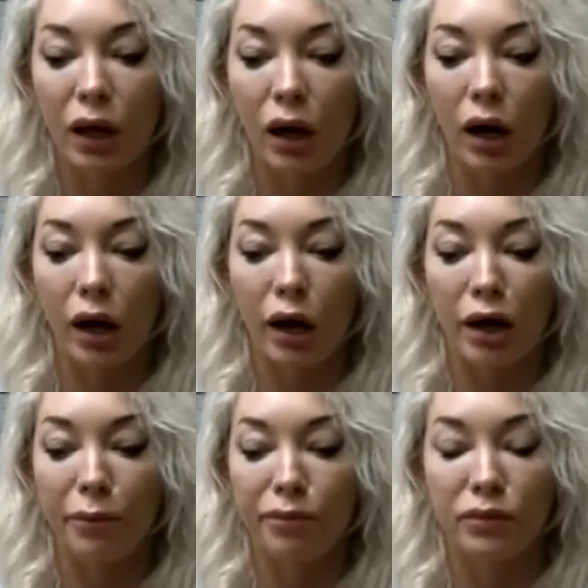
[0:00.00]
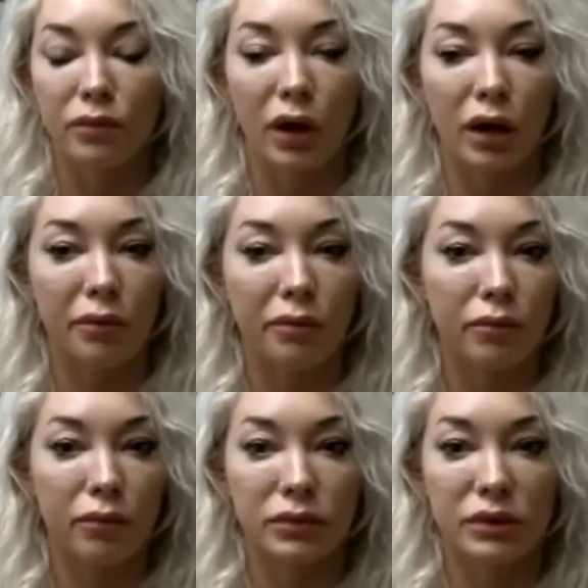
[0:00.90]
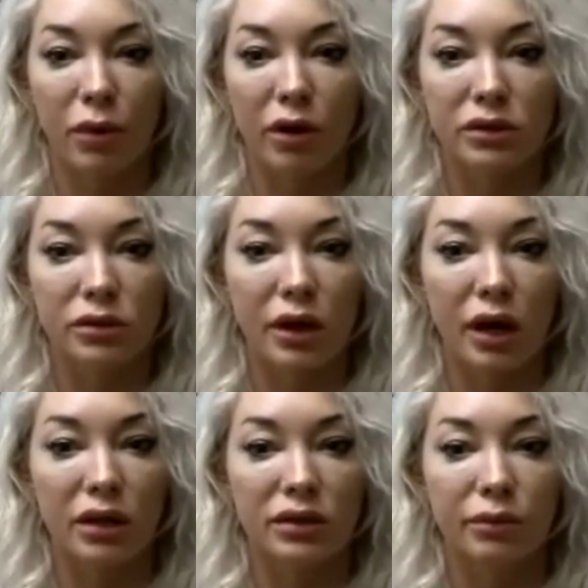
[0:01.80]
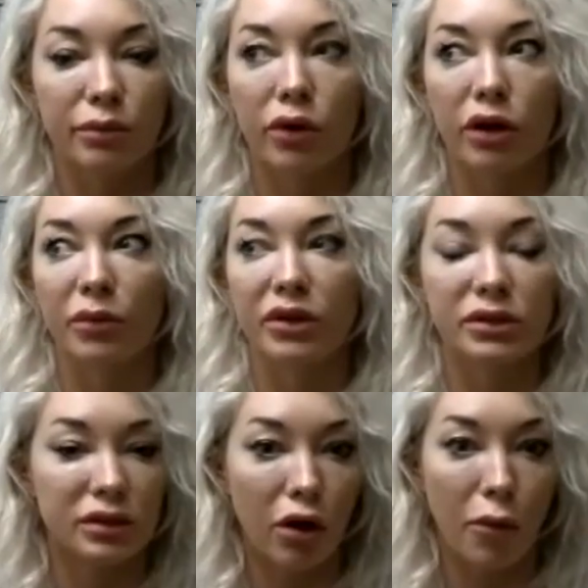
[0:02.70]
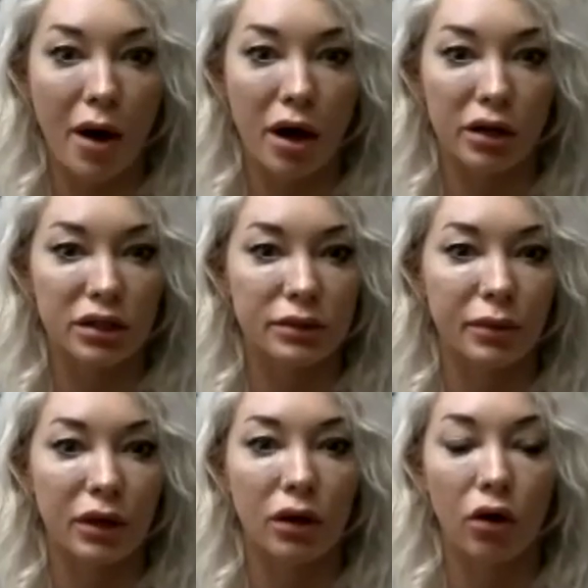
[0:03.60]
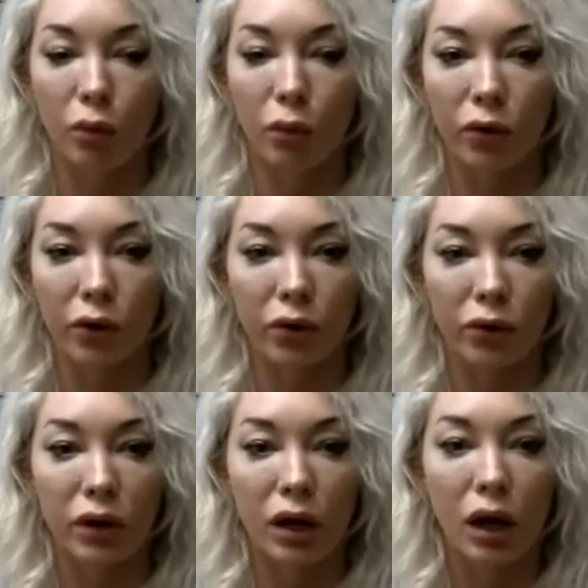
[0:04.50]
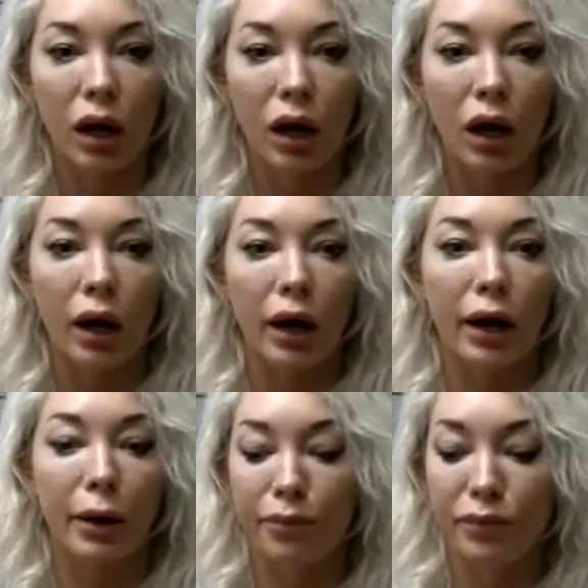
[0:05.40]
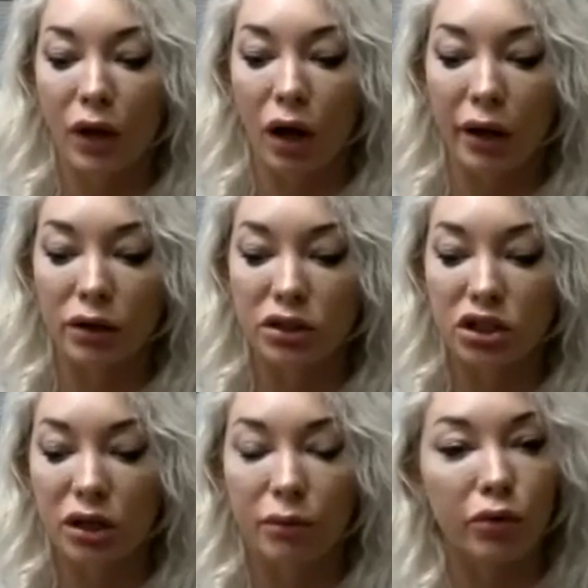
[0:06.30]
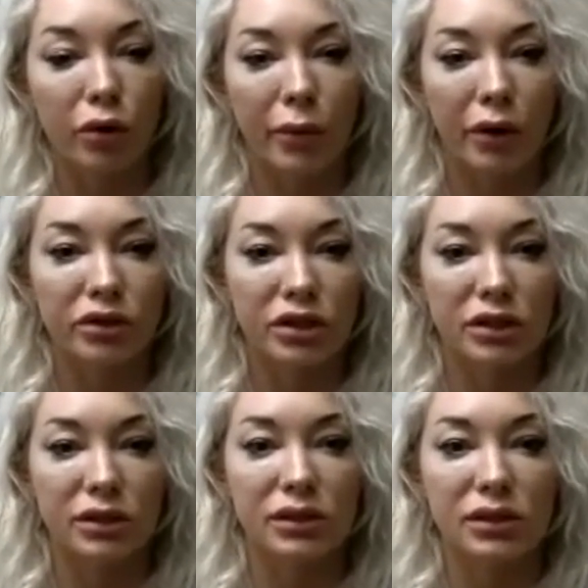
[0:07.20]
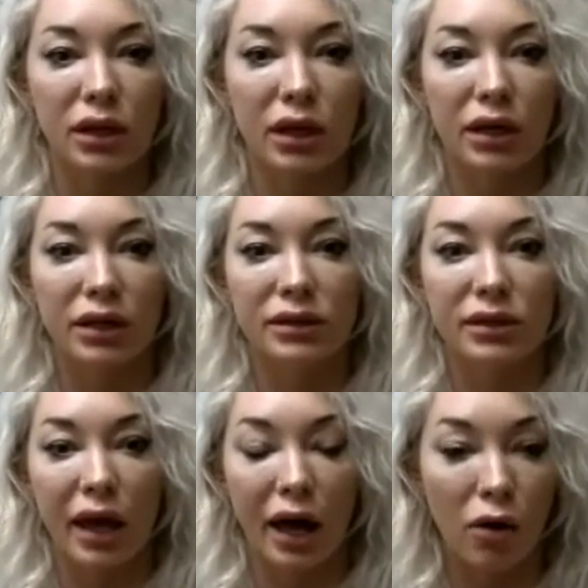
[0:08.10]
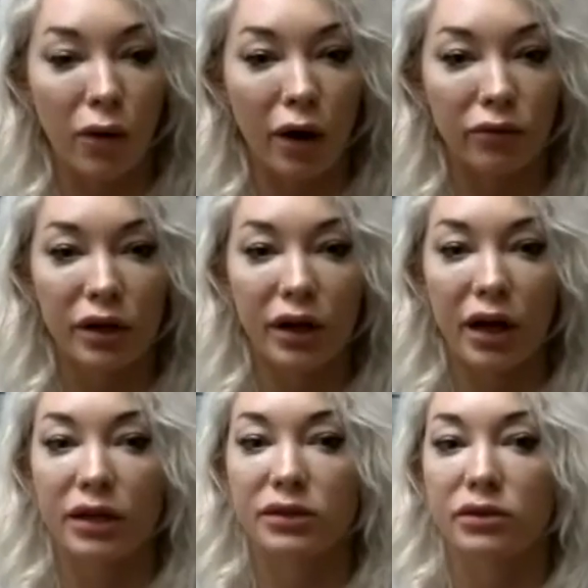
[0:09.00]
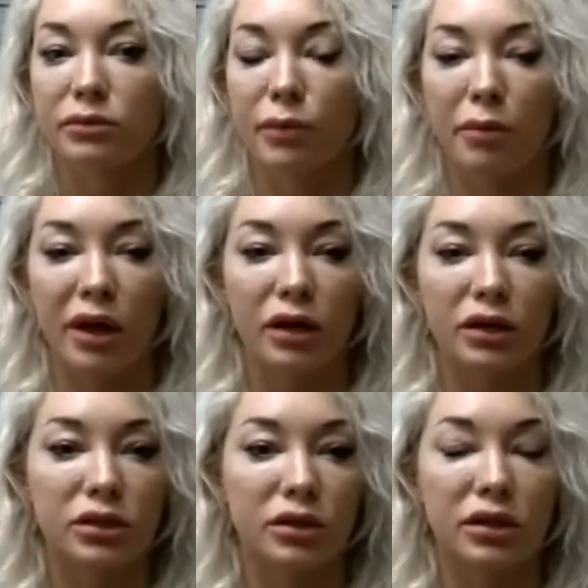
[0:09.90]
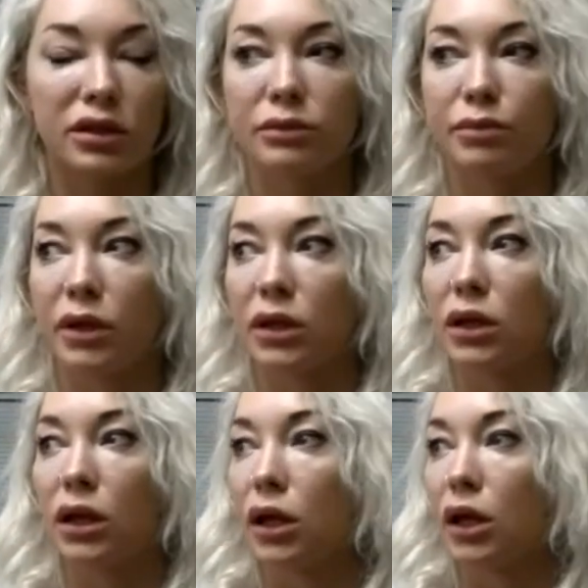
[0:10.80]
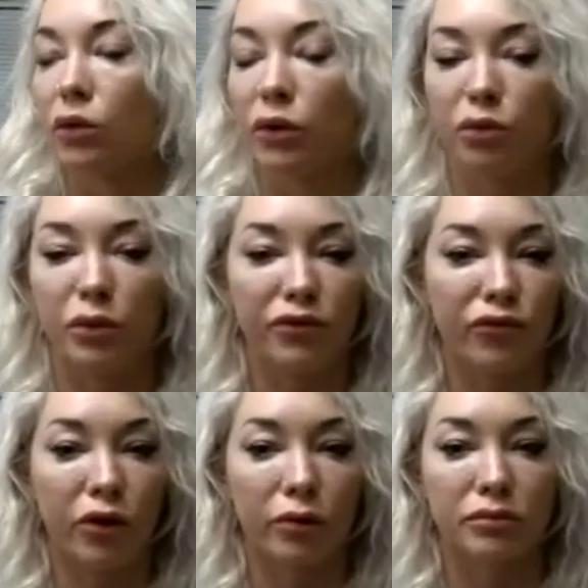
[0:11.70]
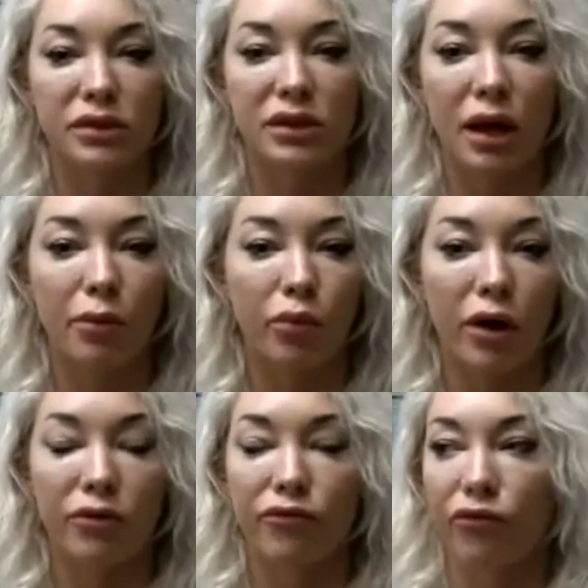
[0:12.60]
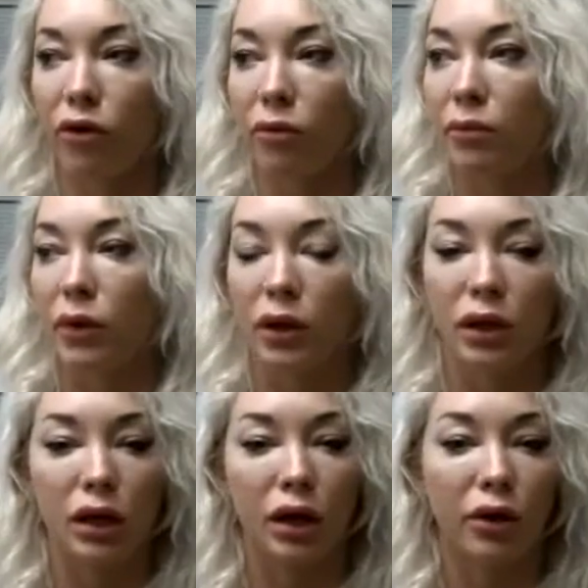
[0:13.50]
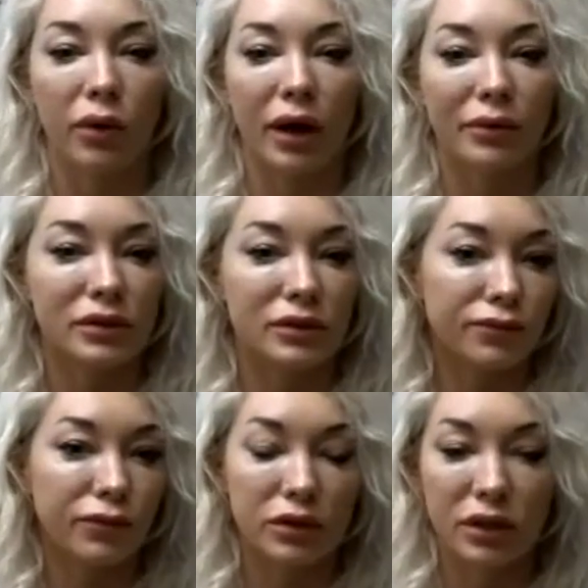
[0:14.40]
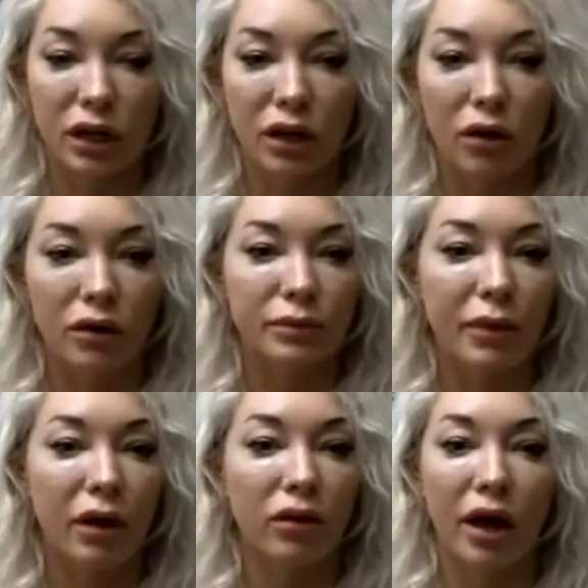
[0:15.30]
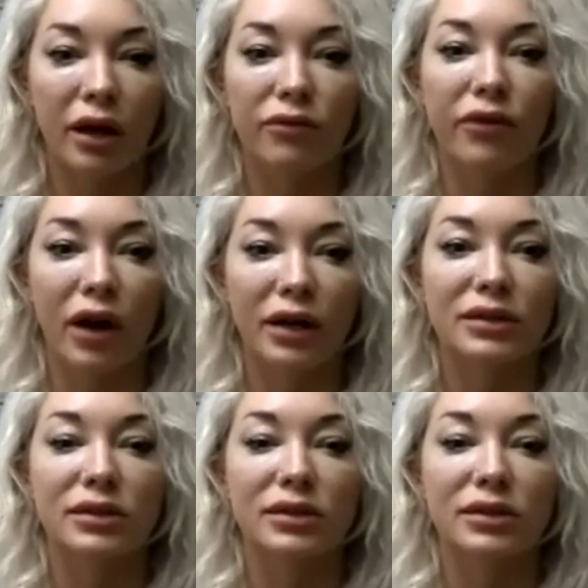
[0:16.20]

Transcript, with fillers: Um, my sponsor that has supported me so much has been Homegrown. Um, Iron Shin Promotions is Al Rodriguez, who's my manager, and he's been with me from step one, from you know when I was first getting calls about lion fight.